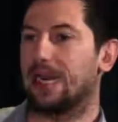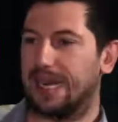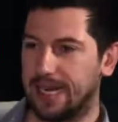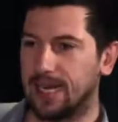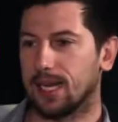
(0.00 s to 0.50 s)

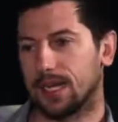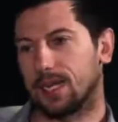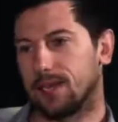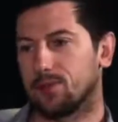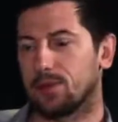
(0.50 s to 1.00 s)
legally
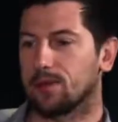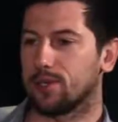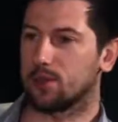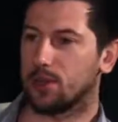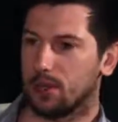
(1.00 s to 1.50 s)
into the
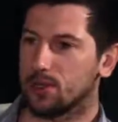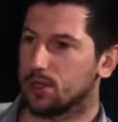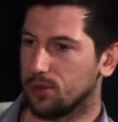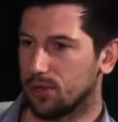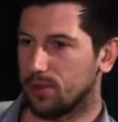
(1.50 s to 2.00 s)
cryptocurrency
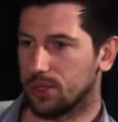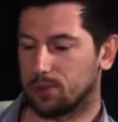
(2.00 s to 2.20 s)
universe.